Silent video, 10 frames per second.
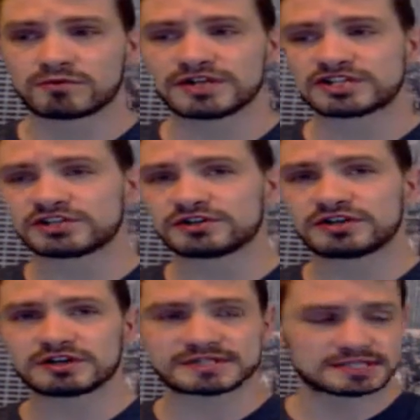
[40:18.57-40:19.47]
registered
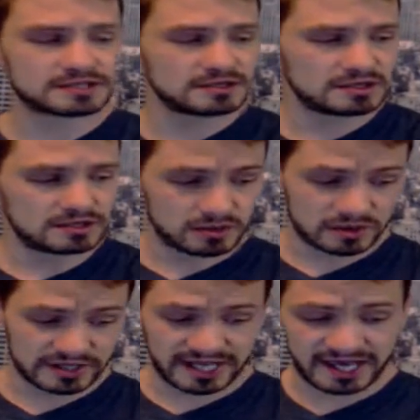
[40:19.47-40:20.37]
nurse? Or
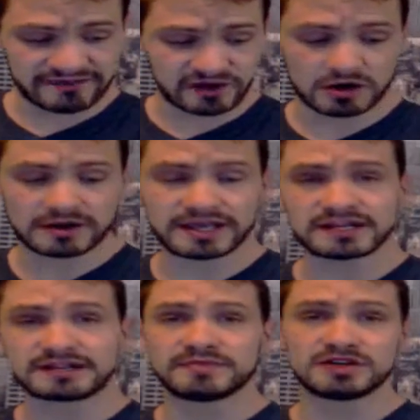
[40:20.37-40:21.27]
do they have an RN
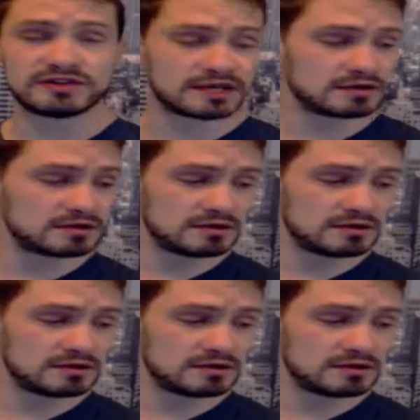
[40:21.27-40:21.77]
at the building?